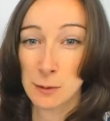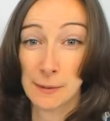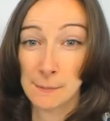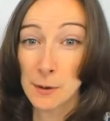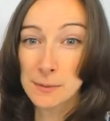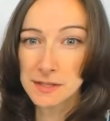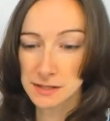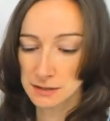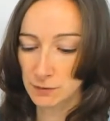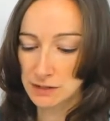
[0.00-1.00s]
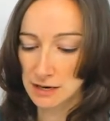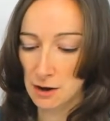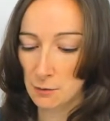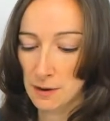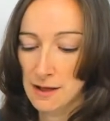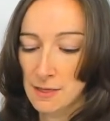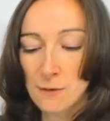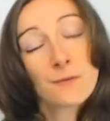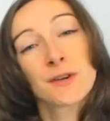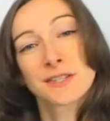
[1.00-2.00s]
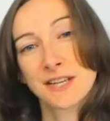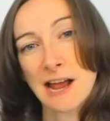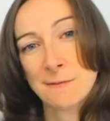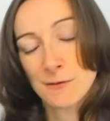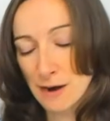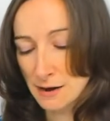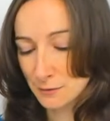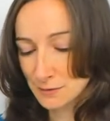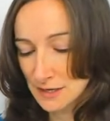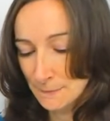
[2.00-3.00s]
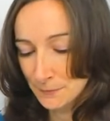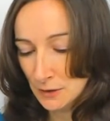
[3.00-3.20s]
we published this video the first time around.